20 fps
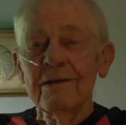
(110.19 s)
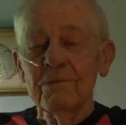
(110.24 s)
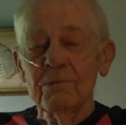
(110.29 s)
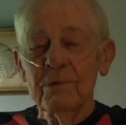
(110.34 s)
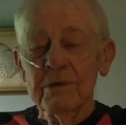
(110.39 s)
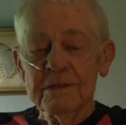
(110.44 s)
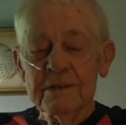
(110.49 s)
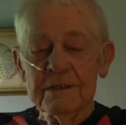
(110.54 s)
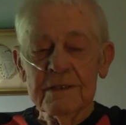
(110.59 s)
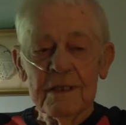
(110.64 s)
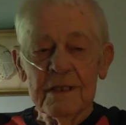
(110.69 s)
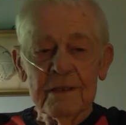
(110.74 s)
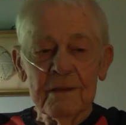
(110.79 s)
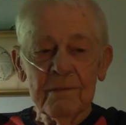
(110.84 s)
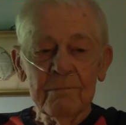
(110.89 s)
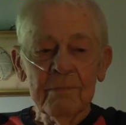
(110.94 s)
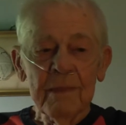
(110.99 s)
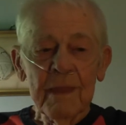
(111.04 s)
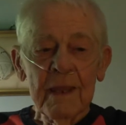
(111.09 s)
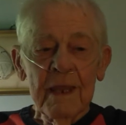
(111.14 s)
With
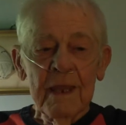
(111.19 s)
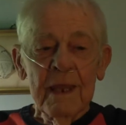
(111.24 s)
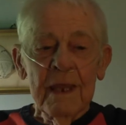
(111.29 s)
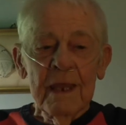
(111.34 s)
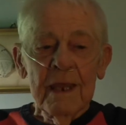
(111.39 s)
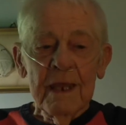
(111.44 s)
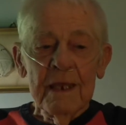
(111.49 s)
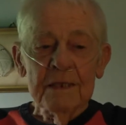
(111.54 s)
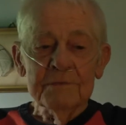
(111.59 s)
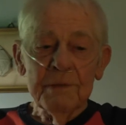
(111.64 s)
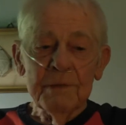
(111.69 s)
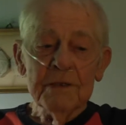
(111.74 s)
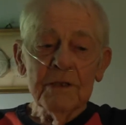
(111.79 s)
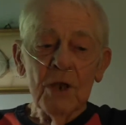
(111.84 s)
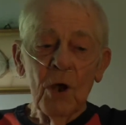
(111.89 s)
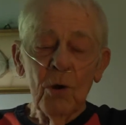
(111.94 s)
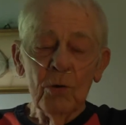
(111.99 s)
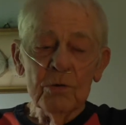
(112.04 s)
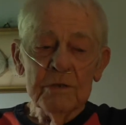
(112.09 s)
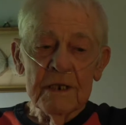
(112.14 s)
uh, and spent
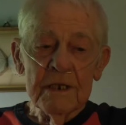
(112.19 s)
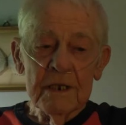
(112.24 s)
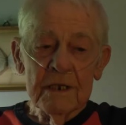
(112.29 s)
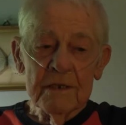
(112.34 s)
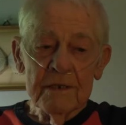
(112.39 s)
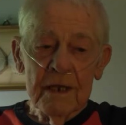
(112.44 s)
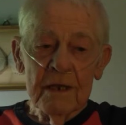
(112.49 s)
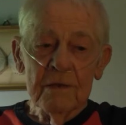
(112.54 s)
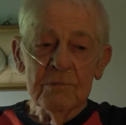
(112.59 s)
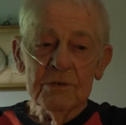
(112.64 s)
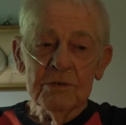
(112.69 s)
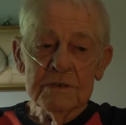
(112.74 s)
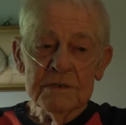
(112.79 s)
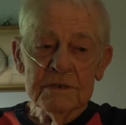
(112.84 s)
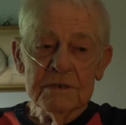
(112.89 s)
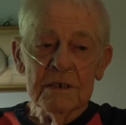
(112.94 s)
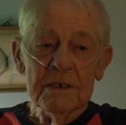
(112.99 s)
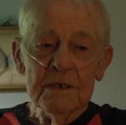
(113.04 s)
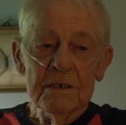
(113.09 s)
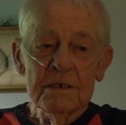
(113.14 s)
the whole year there.
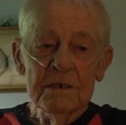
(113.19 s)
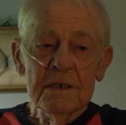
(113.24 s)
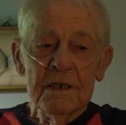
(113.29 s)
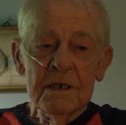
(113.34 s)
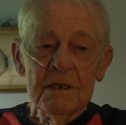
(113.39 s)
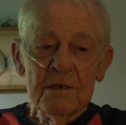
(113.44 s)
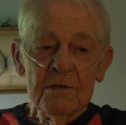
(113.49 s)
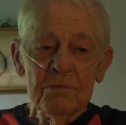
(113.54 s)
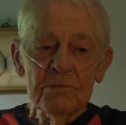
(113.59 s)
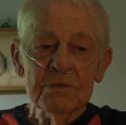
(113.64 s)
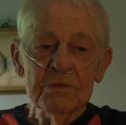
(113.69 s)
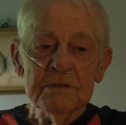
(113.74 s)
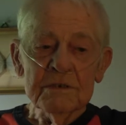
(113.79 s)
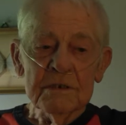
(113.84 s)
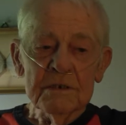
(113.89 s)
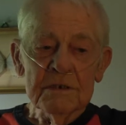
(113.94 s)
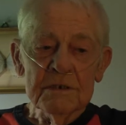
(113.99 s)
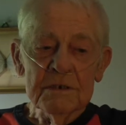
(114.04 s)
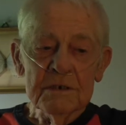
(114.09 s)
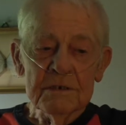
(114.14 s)
Was uh,
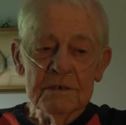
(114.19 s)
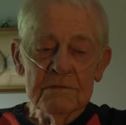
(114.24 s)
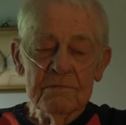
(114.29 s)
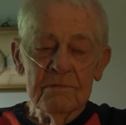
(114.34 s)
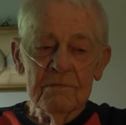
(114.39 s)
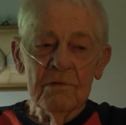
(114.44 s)
was uh,